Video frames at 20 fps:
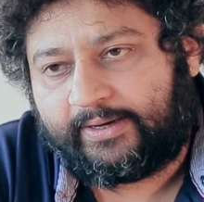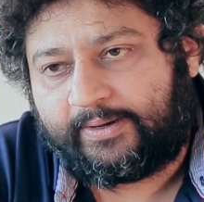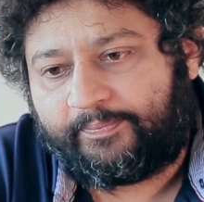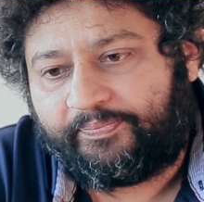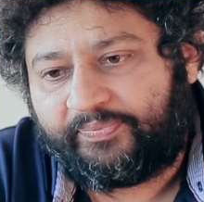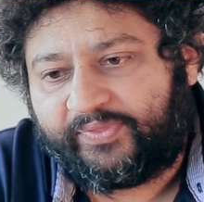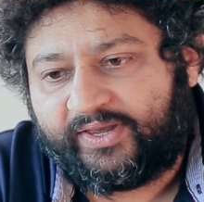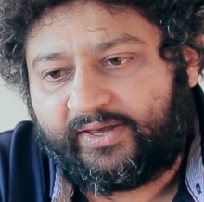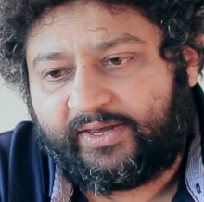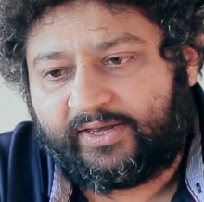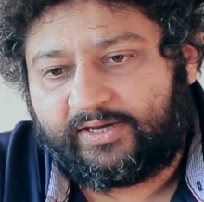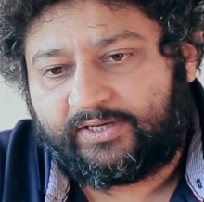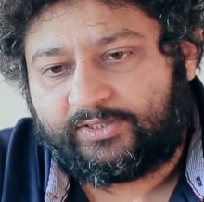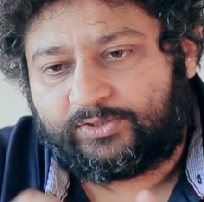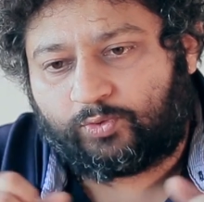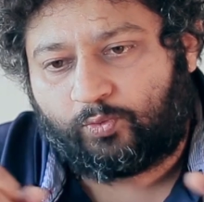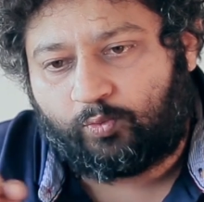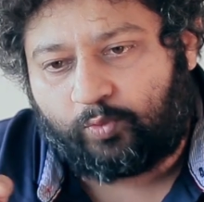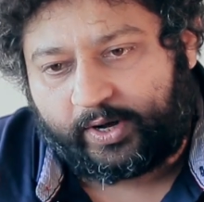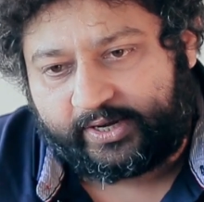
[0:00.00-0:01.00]
uh,
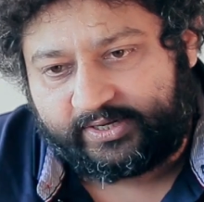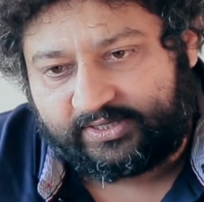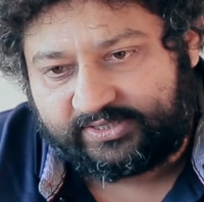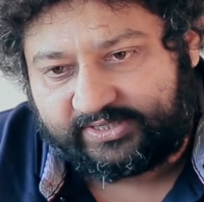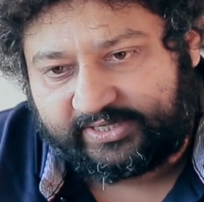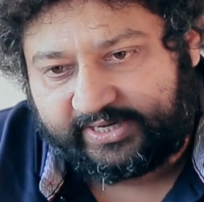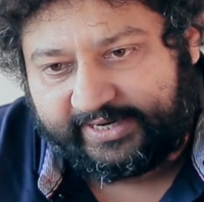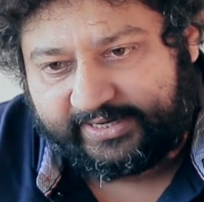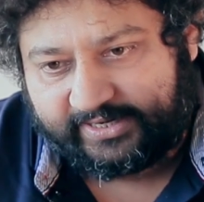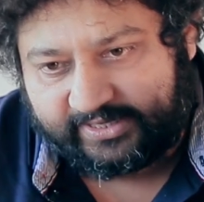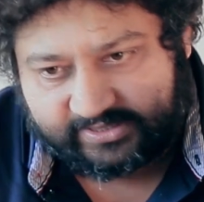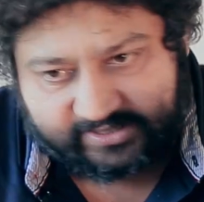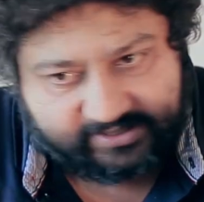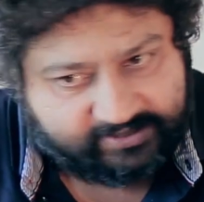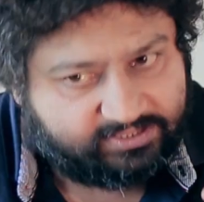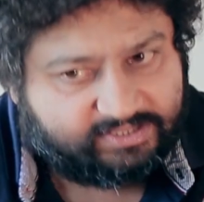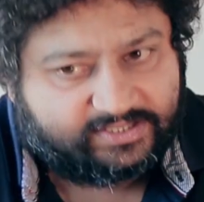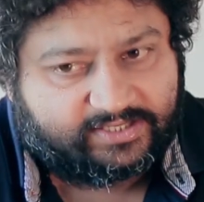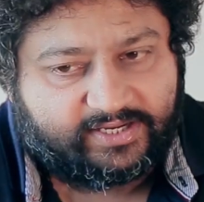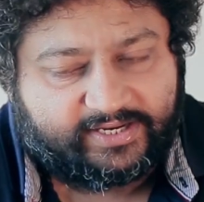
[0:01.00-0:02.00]
so once it
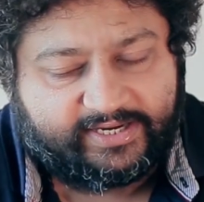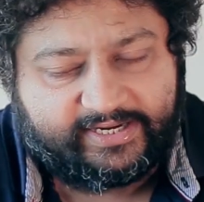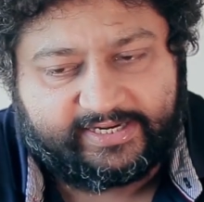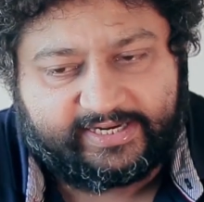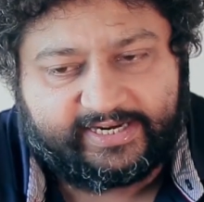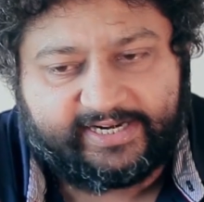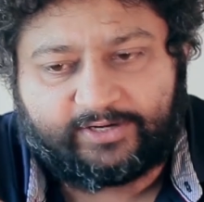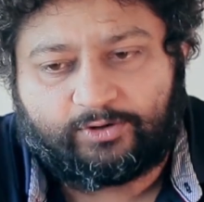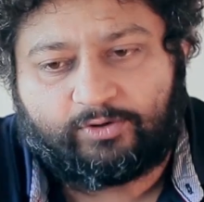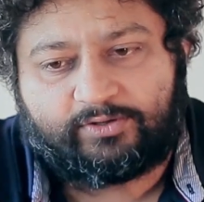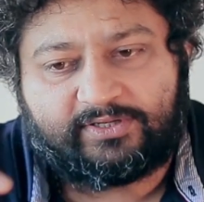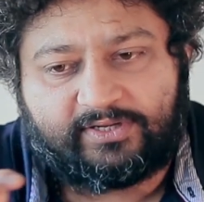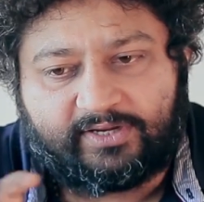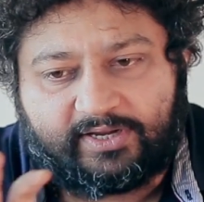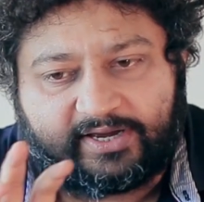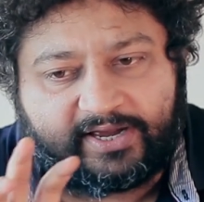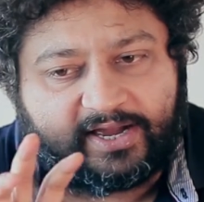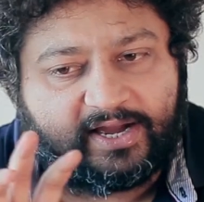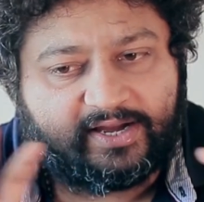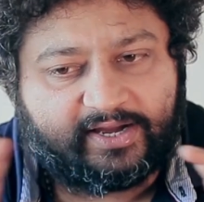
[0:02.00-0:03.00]
is hit on
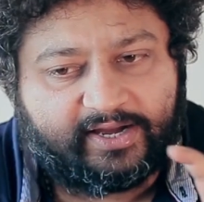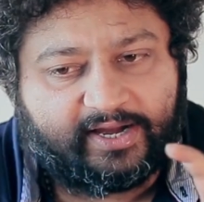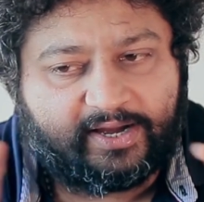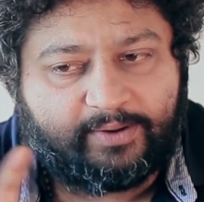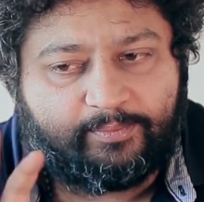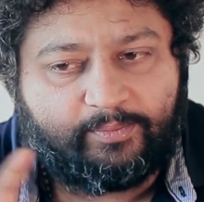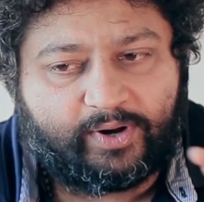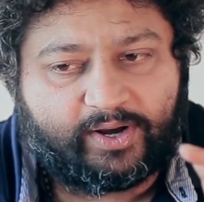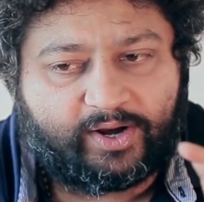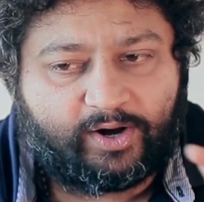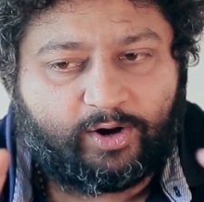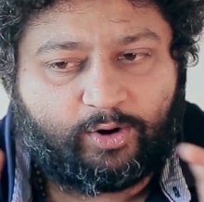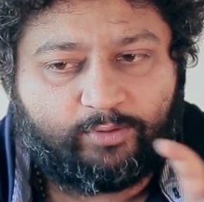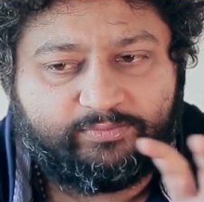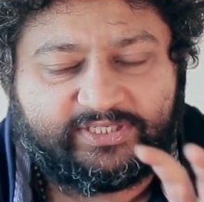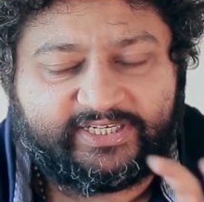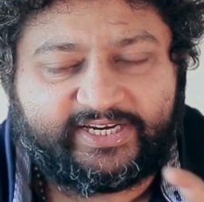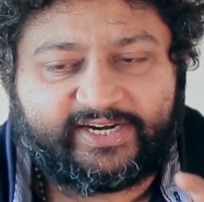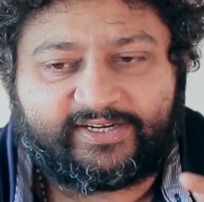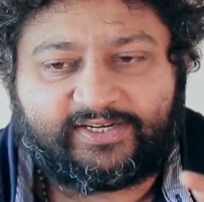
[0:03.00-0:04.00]
uh, a
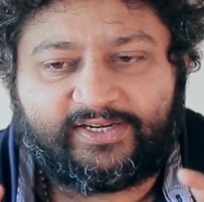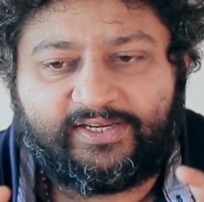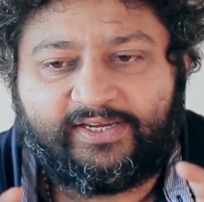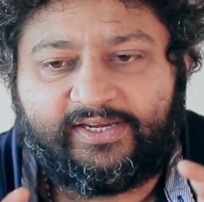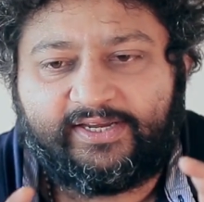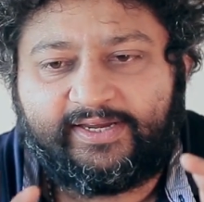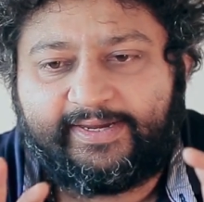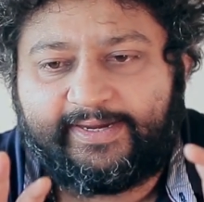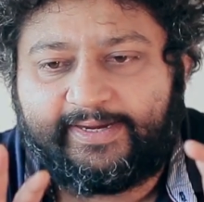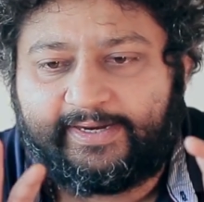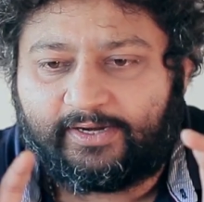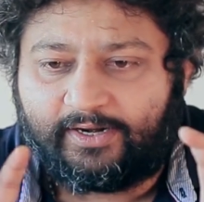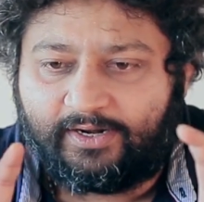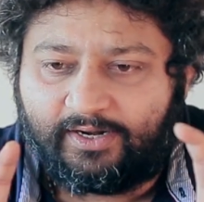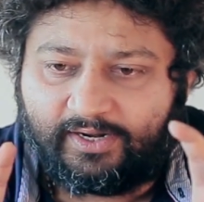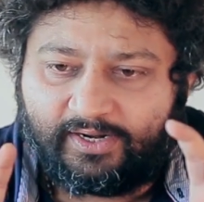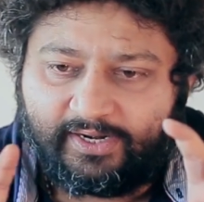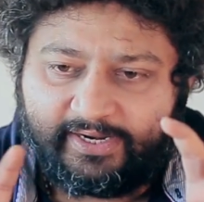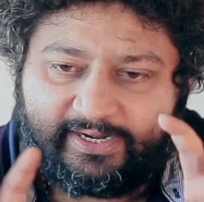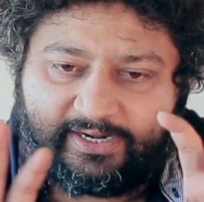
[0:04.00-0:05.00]
object,
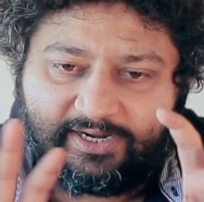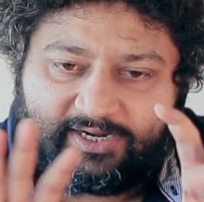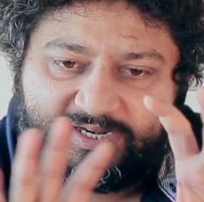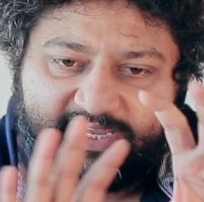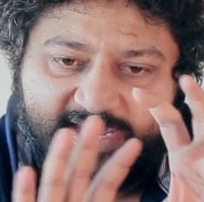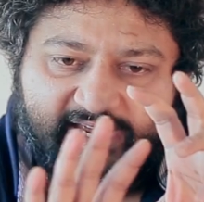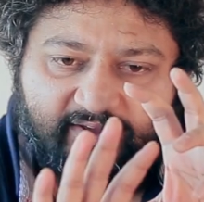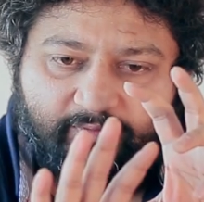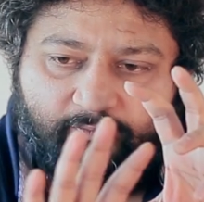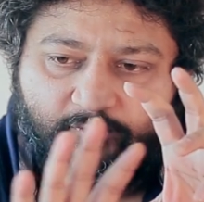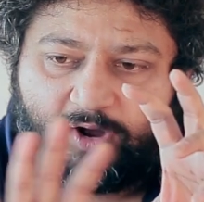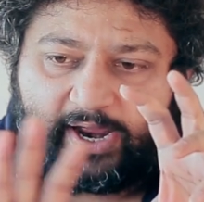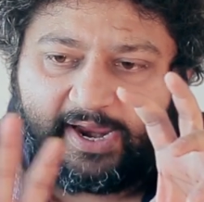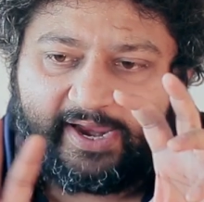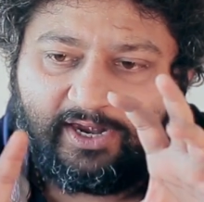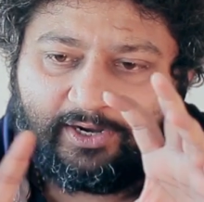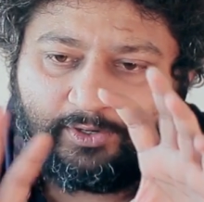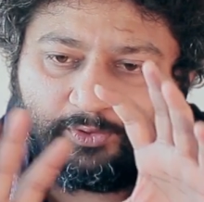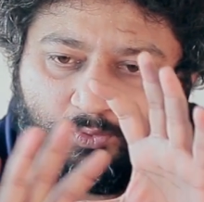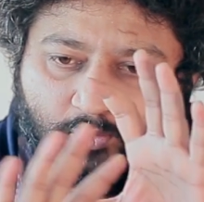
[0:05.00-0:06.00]
it'll it'll take a
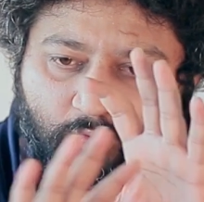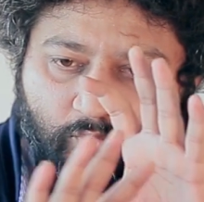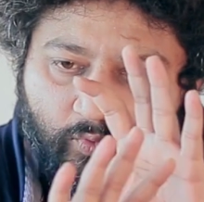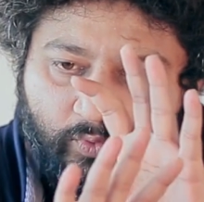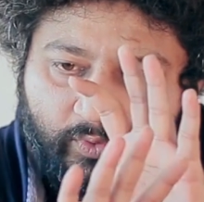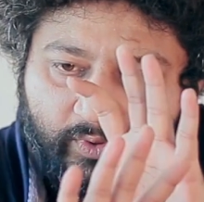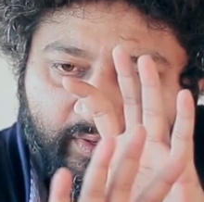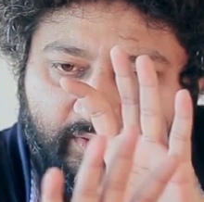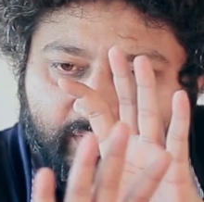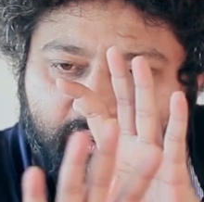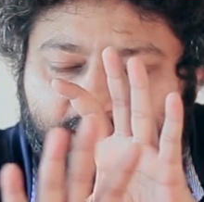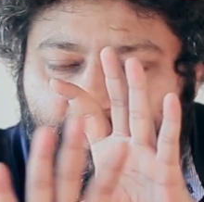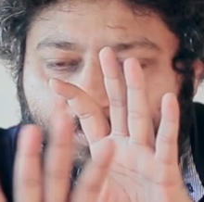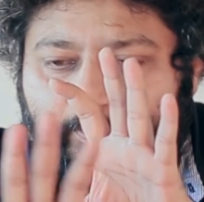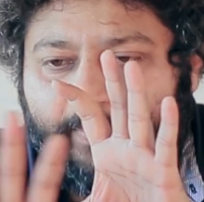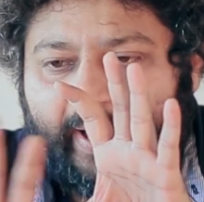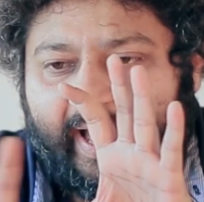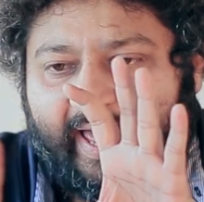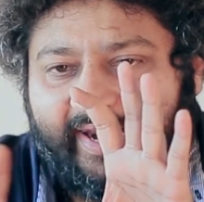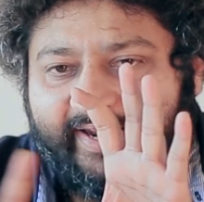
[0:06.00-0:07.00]
while to
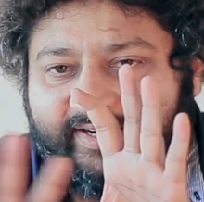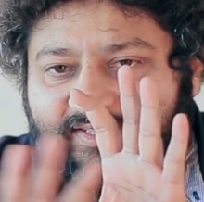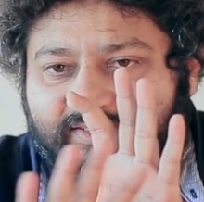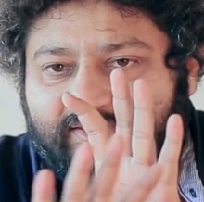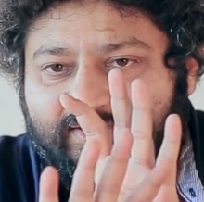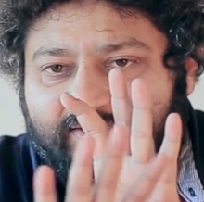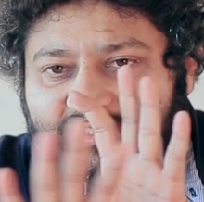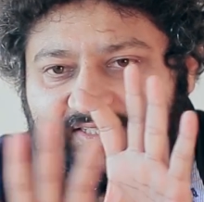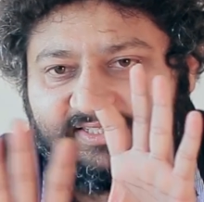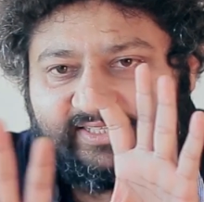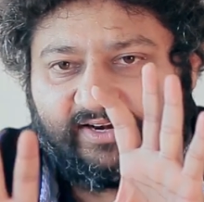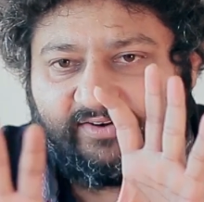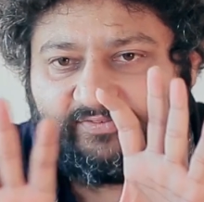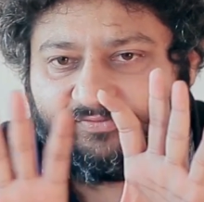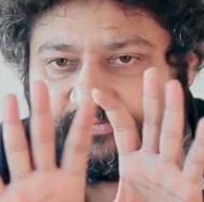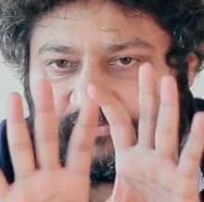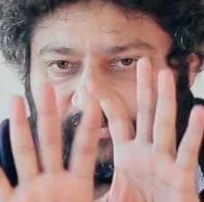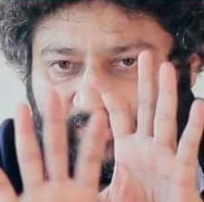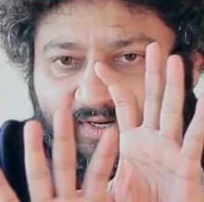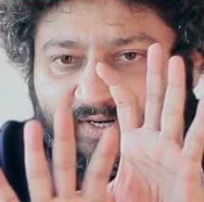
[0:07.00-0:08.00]
balance
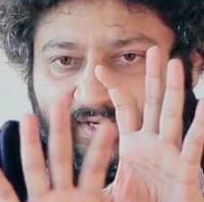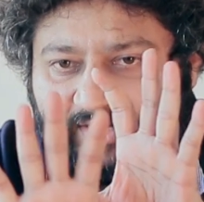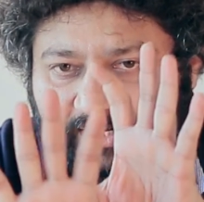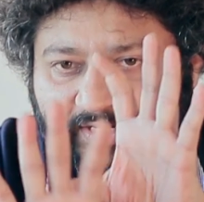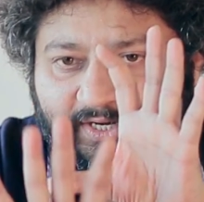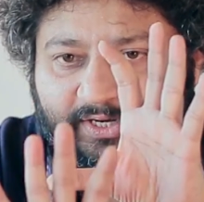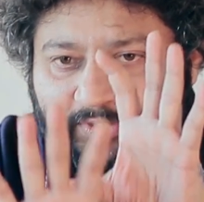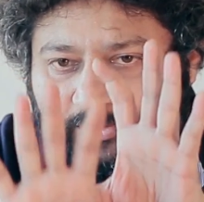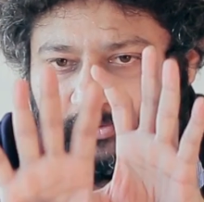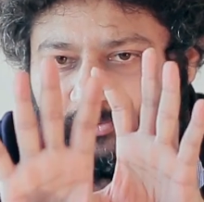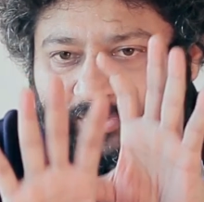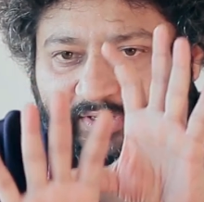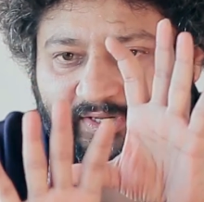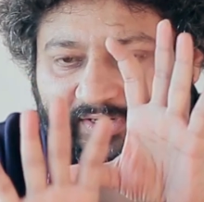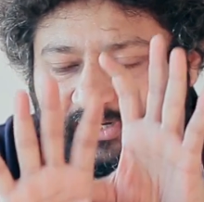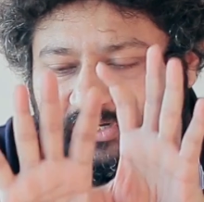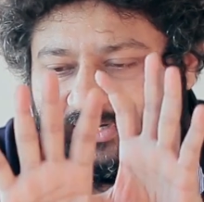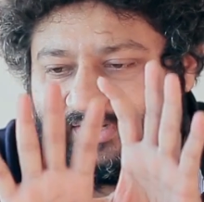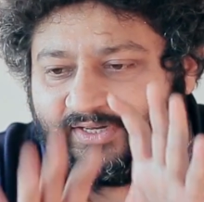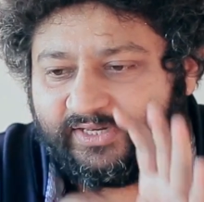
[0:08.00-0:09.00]
itself uh, to
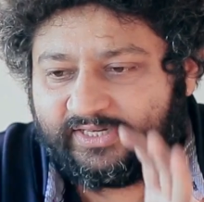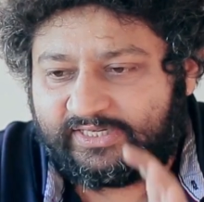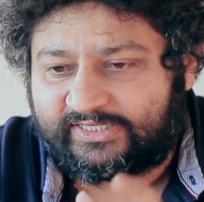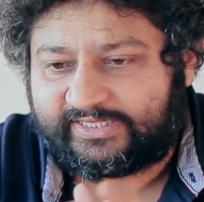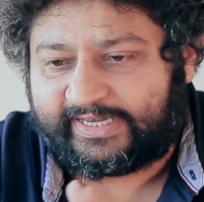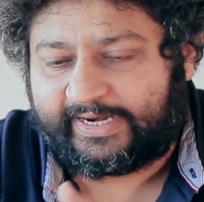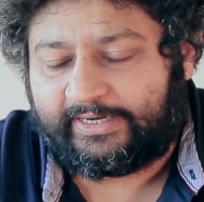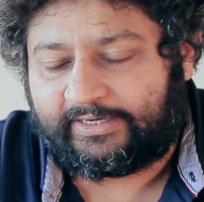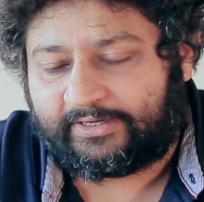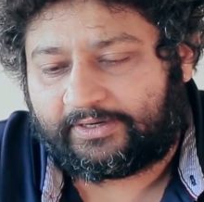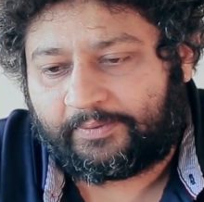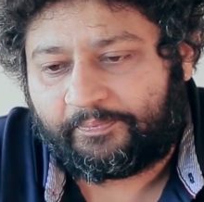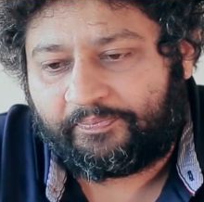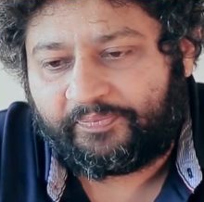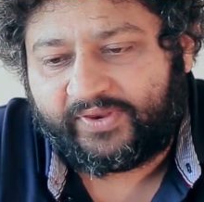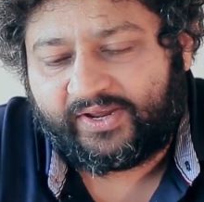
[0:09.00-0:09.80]
the center.